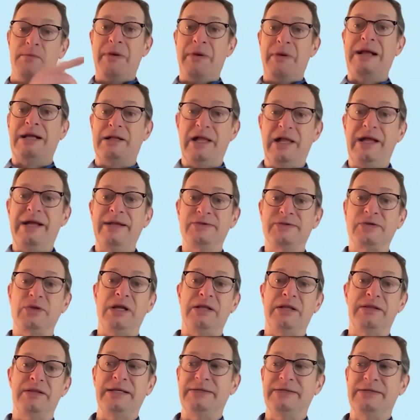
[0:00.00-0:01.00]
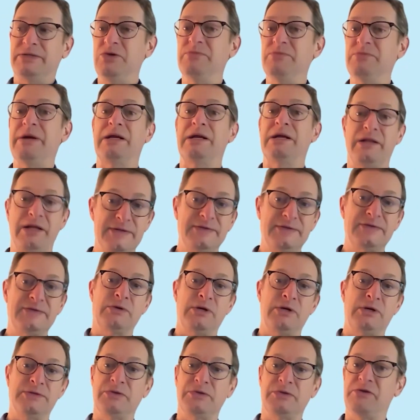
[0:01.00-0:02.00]
my clients are like that too. My clients
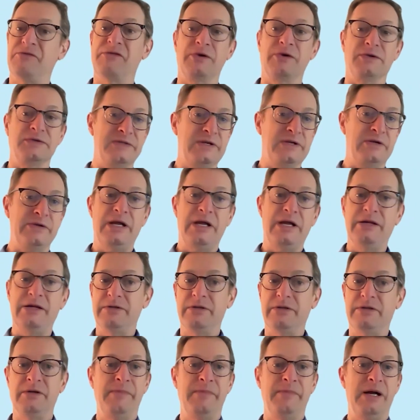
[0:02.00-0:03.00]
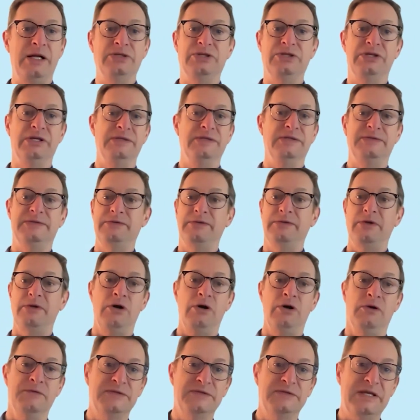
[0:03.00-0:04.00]
are also diverse. They're not homogenous,
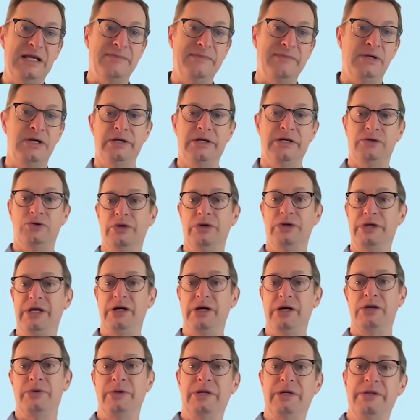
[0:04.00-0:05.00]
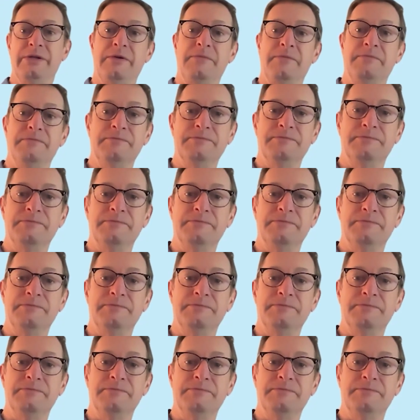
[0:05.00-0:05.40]
all the same cookie cutter either.